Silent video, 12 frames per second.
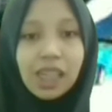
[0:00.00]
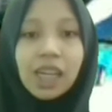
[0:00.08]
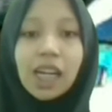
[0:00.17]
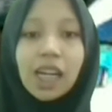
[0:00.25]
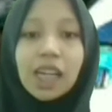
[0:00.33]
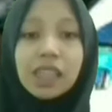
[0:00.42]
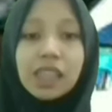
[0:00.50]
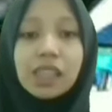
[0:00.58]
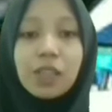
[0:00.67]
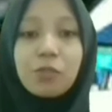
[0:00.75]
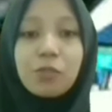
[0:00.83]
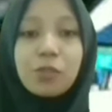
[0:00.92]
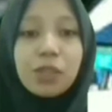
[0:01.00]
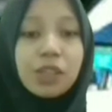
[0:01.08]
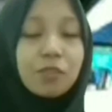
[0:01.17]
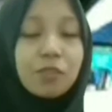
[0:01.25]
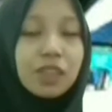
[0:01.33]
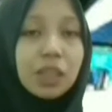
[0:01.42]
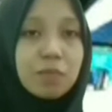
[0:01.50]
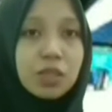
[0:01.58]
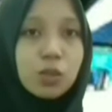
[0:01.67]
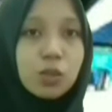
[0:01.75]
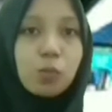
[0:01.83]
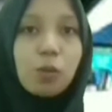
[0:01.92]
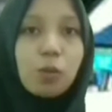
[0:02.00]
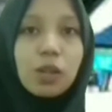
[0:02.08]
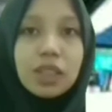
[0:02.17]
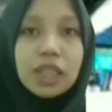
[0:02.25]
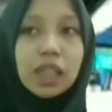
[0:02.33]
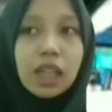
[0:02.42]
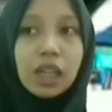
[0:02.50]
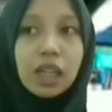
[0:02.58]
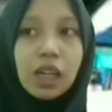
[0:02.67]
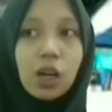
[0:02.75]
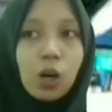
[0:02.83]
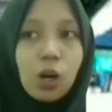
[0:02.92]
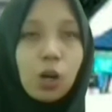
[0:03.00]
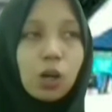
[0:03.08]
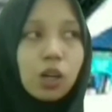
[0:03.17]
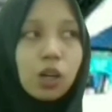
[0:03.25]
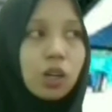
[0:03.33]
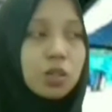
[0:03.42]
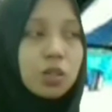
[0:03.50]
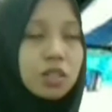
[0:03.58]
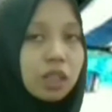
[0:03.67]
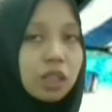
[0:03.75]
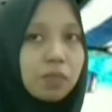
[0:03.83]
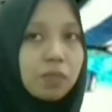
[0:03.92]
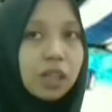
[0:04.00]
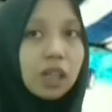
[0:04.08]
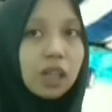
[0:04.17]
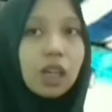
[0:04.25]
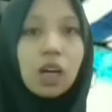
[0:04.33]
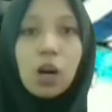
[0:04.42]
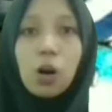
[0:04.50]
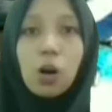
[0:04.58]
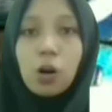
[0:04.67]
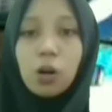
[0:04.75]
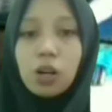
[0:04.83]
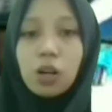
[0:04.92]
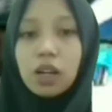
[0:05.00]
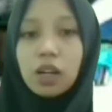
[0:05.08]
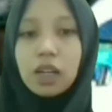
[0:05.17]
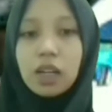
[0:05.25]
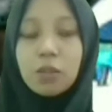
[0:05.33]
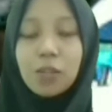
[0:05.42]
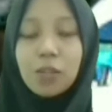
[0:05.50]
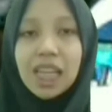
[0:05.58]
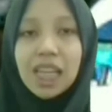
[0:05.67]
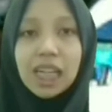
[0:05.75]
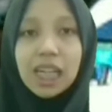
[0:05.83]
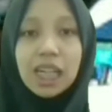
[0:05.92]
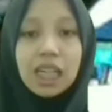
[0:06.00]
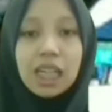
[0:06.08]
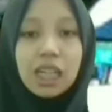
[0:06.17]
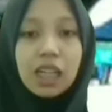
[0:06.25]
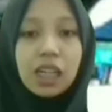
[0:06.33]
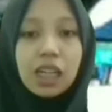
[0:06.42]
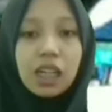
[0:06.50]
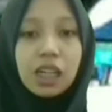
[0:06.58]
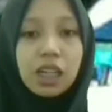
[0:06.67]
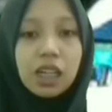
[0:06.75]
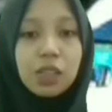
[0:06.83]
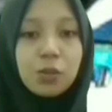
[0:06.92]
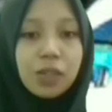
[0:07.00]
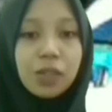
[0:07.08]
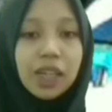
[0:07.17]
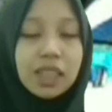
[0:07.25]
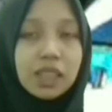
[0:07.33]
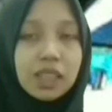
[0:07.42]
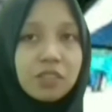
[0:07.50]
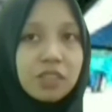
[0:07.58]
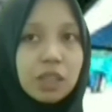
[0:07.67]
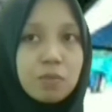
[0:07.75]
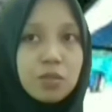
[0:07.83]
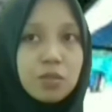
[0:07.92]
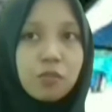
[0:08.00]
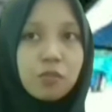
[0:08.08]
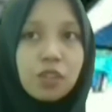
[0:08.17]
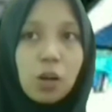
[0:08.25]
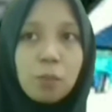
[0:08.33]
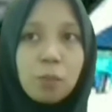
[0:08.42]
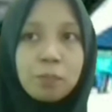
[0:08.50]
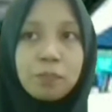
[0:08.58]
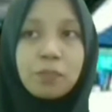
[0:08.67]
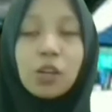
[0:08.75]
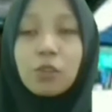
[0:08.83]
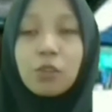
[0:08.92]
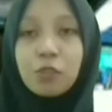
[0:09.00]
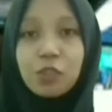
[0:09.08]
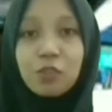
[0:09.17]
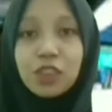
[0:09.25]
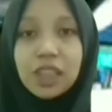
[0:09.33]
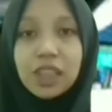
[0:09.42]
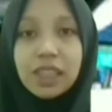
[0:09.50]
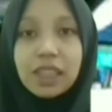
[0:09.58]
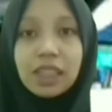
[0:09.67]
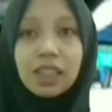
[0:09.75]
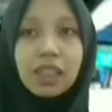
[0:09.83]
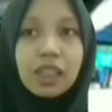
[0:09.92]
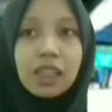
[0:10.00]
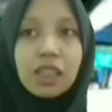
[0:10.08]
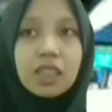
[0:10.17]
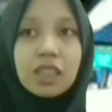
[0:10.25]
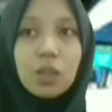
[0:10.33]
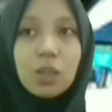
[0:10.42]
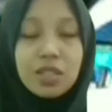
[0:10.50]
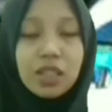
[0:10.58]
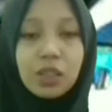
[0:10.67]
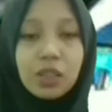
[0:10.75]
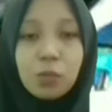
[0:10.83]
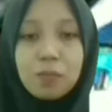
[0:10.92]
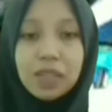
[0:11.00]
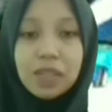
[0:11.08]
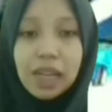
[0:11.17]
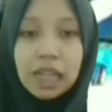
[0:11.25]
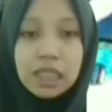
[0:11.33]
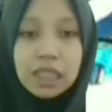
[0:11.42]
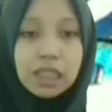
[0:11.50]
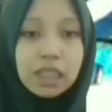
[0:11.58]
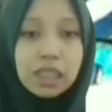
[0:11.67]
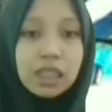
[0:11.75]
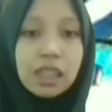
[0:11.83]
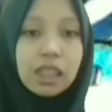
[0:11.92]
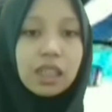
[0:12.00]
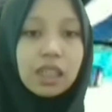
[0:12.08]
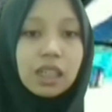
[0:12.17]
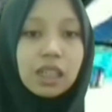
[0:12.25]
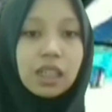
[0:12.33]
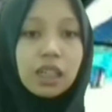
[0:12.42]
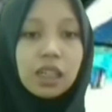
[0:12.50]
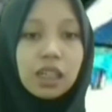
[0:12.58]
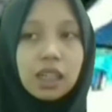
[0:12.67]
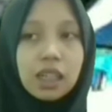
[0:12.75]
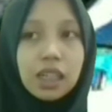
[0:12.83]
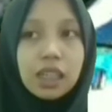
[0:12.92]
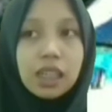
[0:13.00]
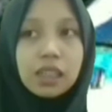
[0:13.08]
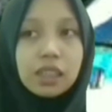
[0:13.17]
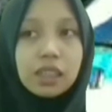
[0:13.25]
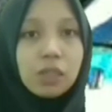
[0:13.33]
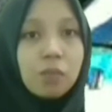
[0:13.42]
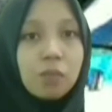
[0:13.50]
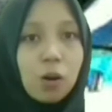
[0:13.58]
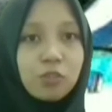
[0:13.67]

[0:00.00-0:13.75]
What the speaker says: And if you give tips to porter or housekeeper or waiter, you can give tips from 50,000 rupiah and above.